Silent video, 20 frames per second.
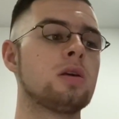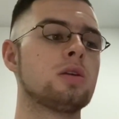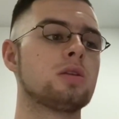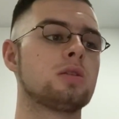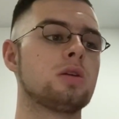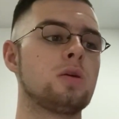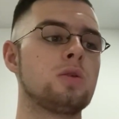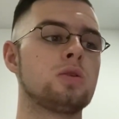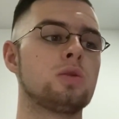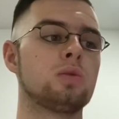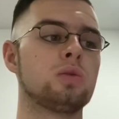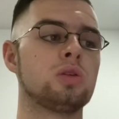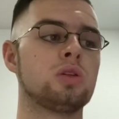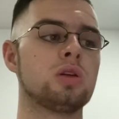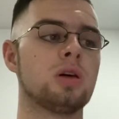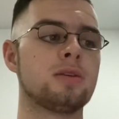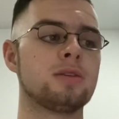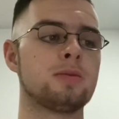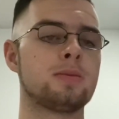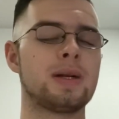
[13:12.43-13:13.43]
Total
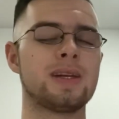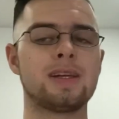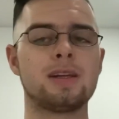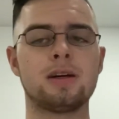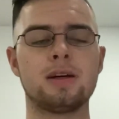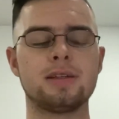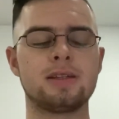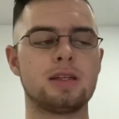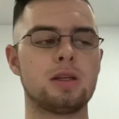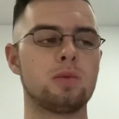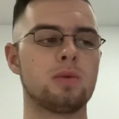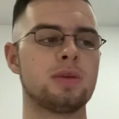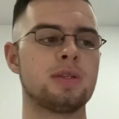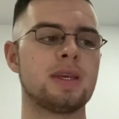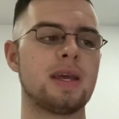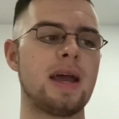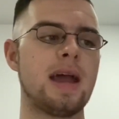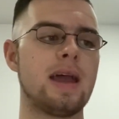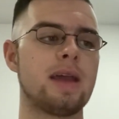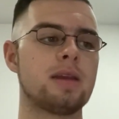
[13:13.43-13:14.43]
shots for Man United it was
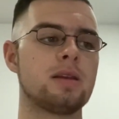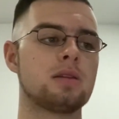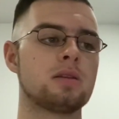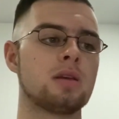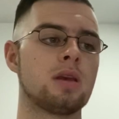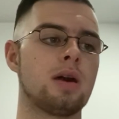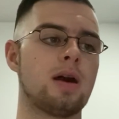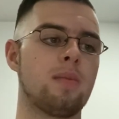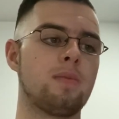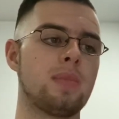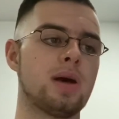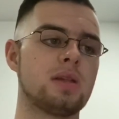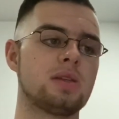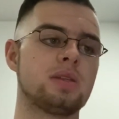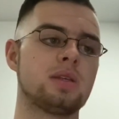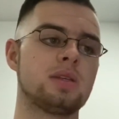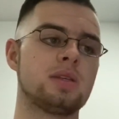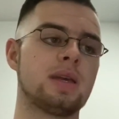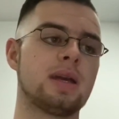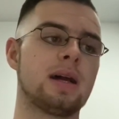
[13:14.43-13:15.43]
8 and Man
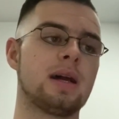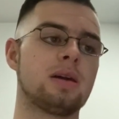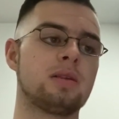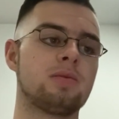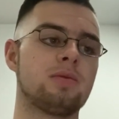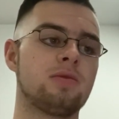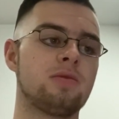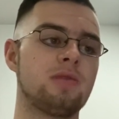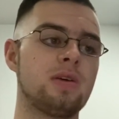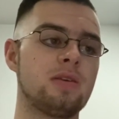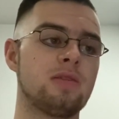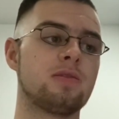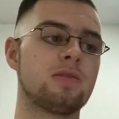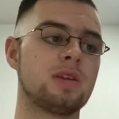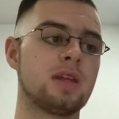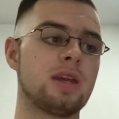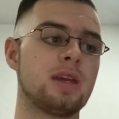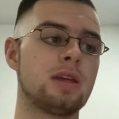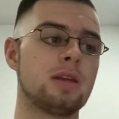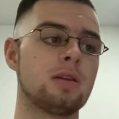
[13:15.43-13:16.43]
City had
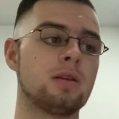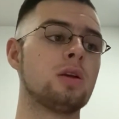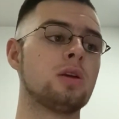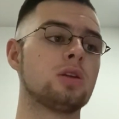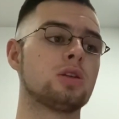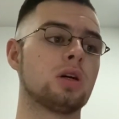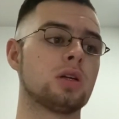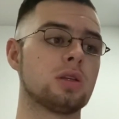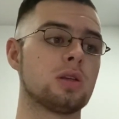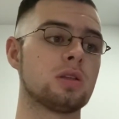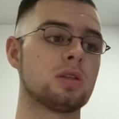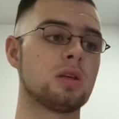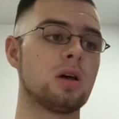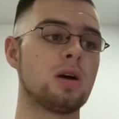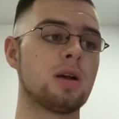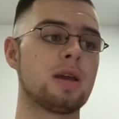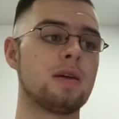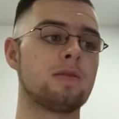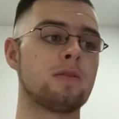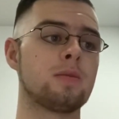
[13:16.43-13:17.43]
15. Shots on
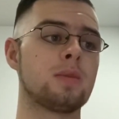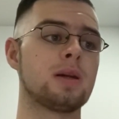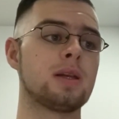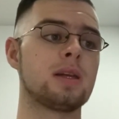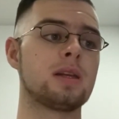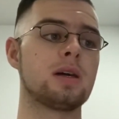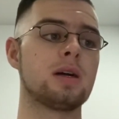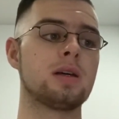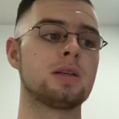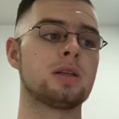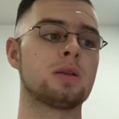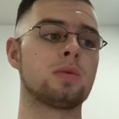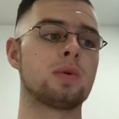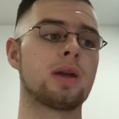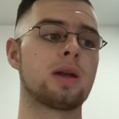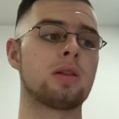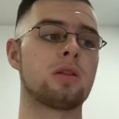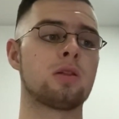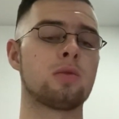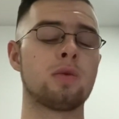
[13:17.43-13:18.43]
target for Man United we
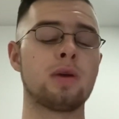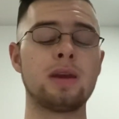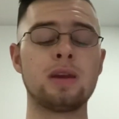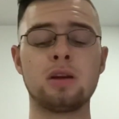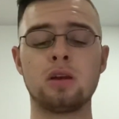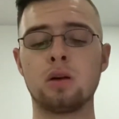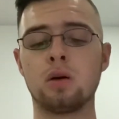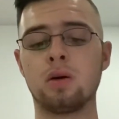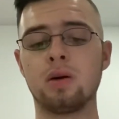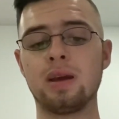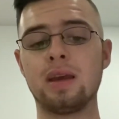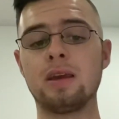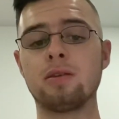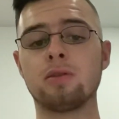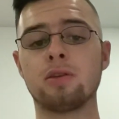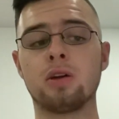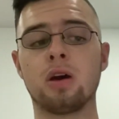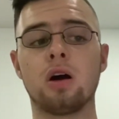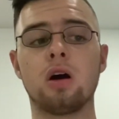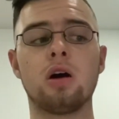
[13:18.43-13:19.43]
had 3, not
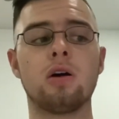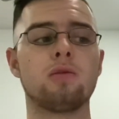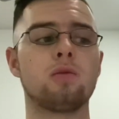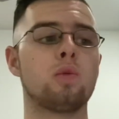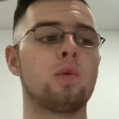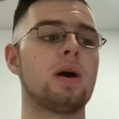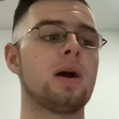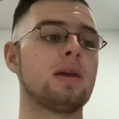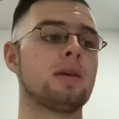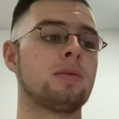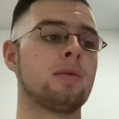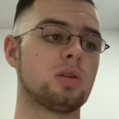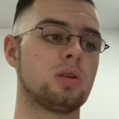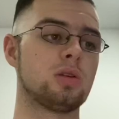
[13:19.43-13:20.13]
even halfway.